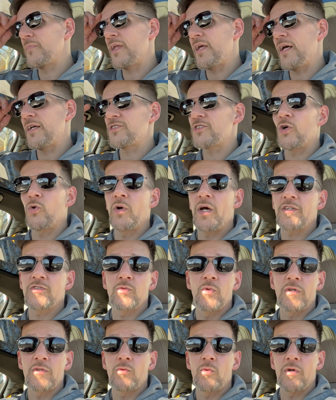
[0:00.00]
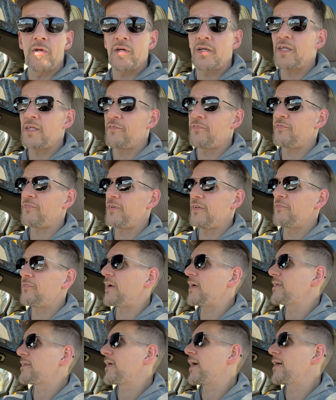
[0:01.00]
SOS wouldn't work. If
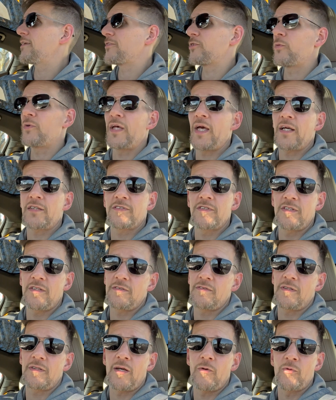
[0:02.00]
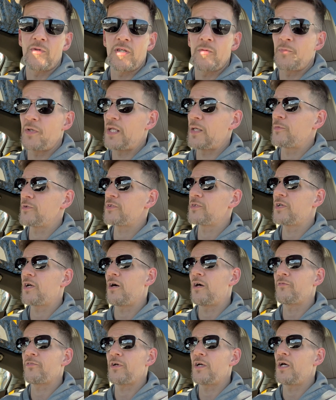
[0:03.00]
I had gotten to an accident, I wouldn't have been able to
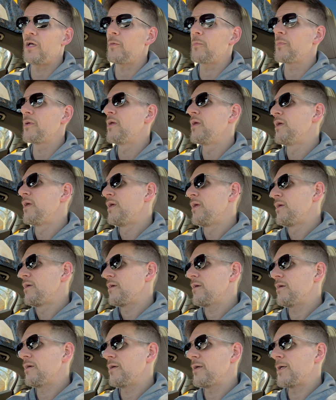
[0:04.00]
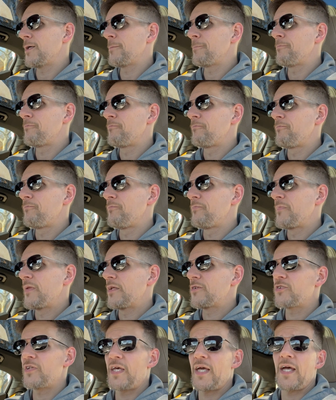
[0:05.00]
call for help.
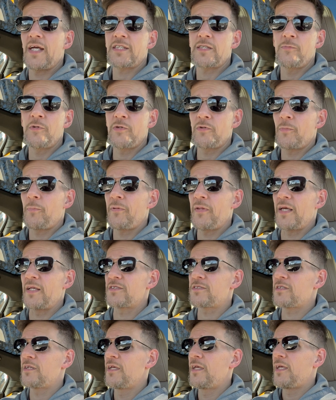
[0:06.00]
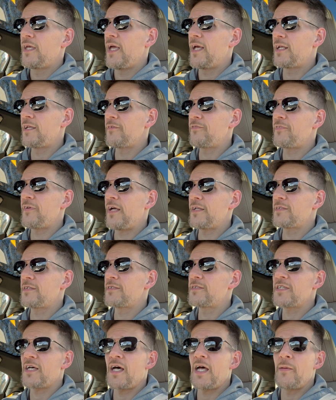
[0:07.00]
So that had to be replaced. And at the
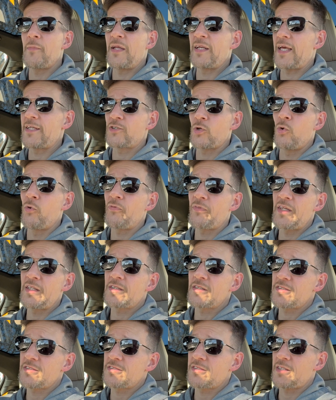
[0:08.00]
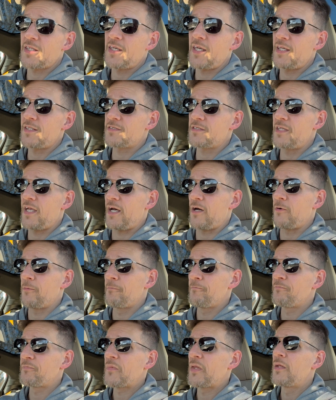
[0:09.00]
time, and I don't think this is the case now,
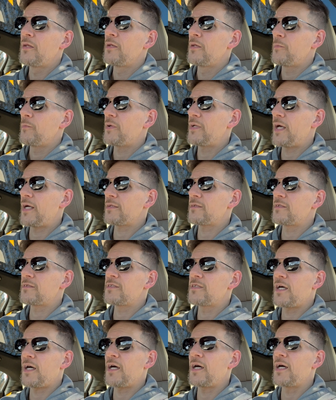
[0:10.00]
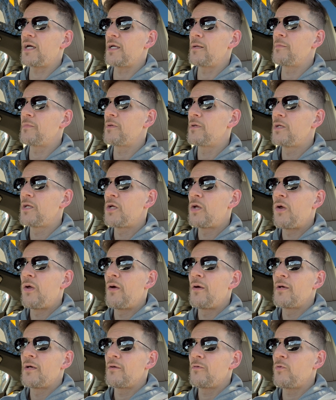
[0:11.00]
but at the time,
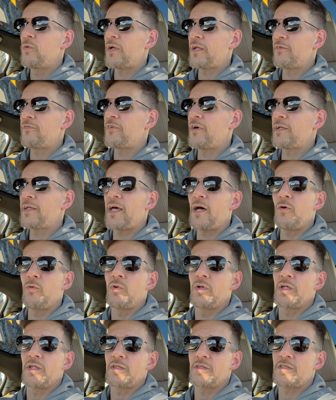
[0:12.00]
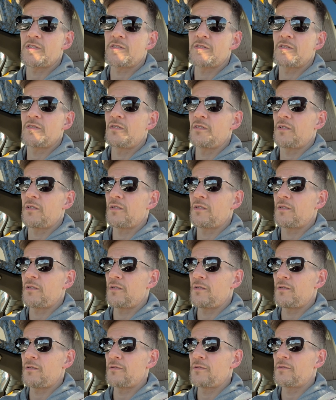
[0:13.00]
what I found out was a